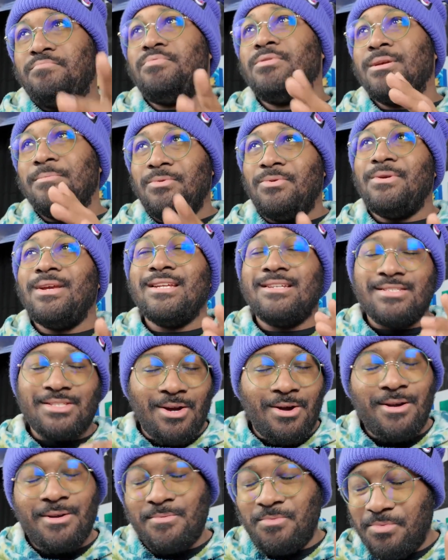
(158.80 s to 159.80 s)
Primarinas
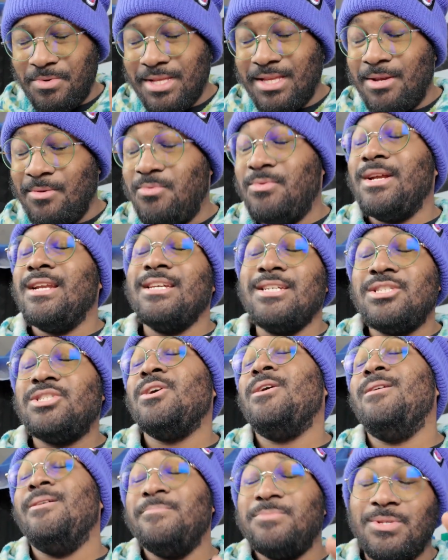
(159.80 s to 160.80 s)
are really running
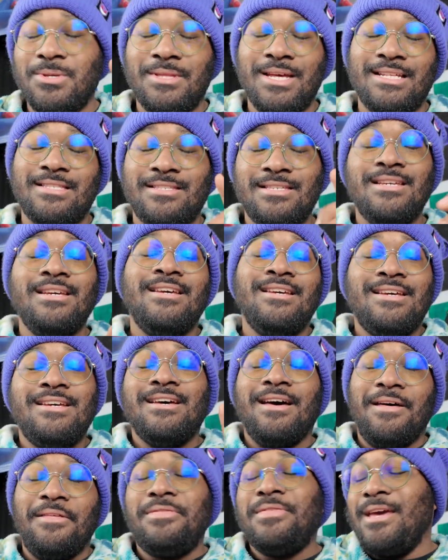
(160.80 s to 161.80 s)
Charm, so that's
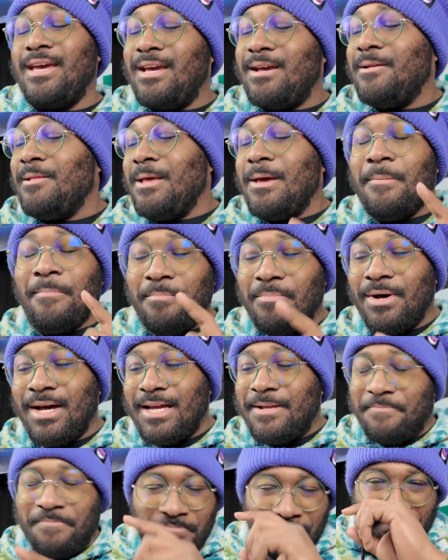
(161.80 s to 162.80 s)
a thing.
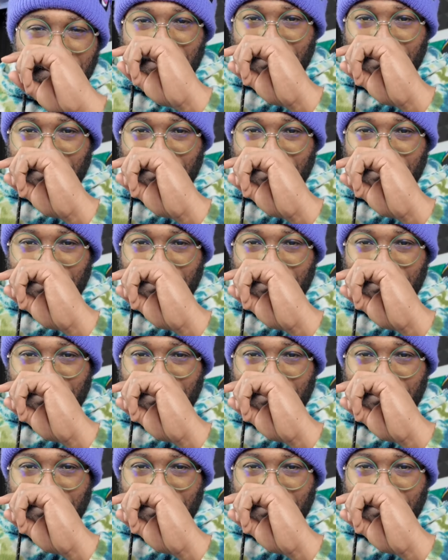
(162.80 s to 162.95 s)
But